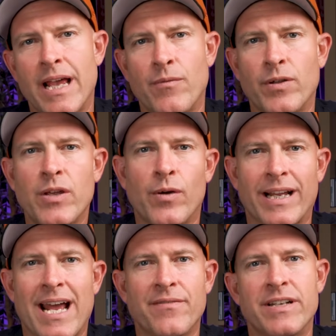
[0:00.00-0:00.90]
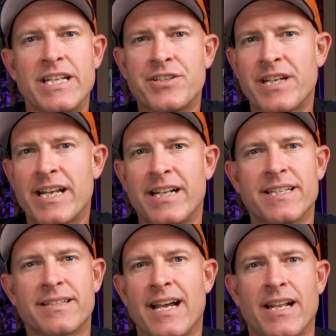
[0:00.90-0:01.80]
and really what kind of initiated
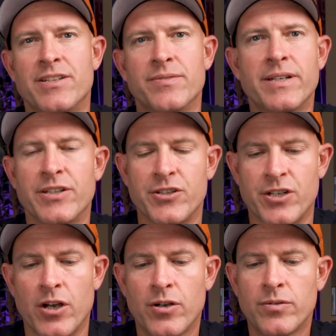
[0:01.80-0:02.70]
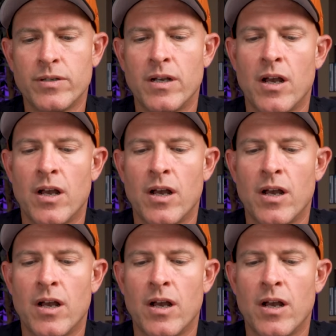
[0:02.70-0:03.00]
us kind of doing the show,